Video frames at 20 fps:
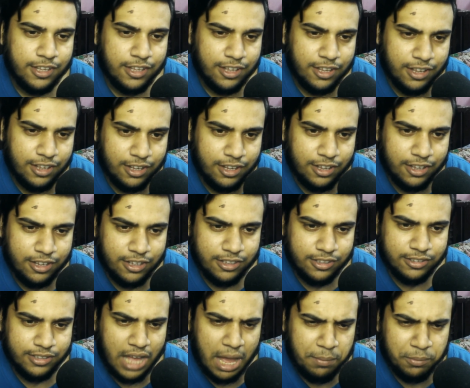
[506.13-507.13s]

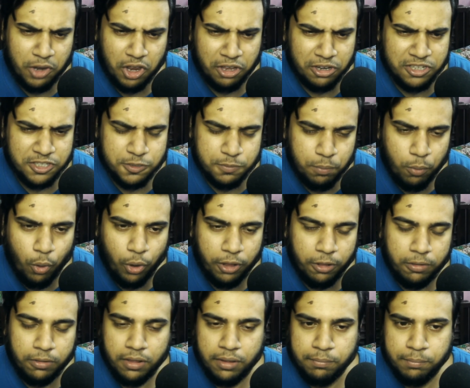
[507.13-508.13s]
I'm not gonna
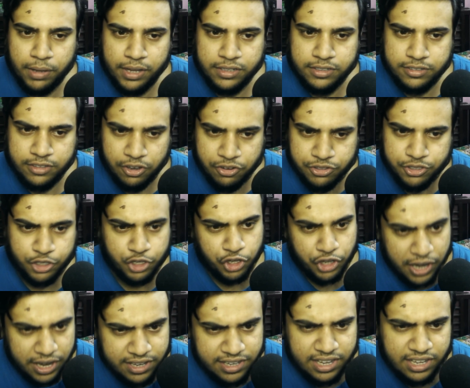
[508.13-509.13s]
spoil, but there's a
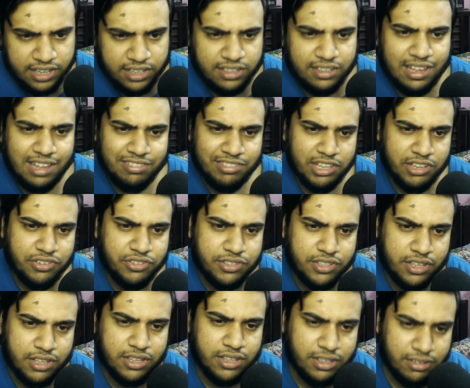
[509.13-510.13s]
good ending and there's
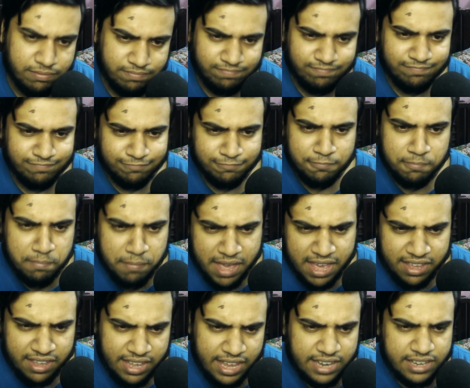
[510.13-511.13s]
a
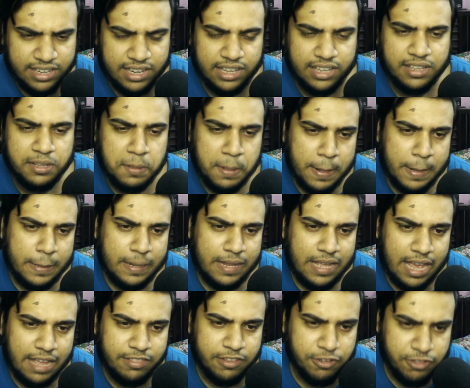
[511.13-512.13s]
meh ending,
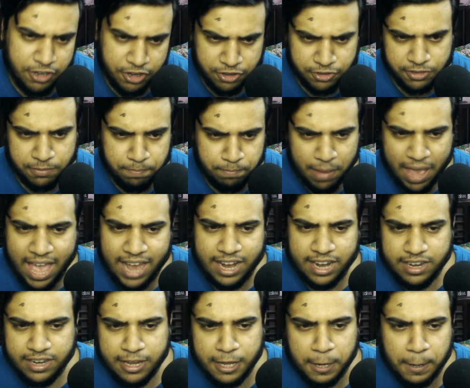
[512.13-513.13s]
and there is a bad
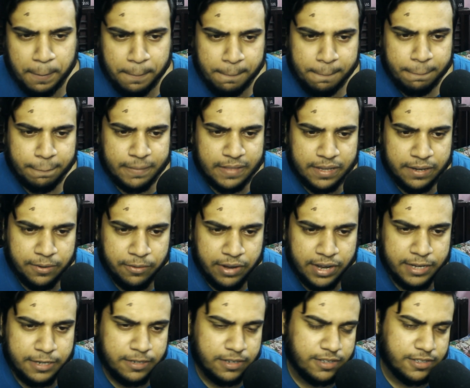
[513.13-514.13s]
ending,
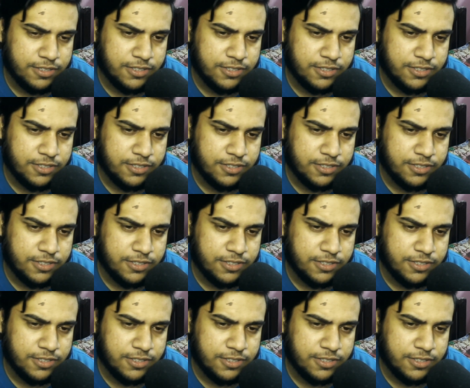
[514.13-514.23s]
right?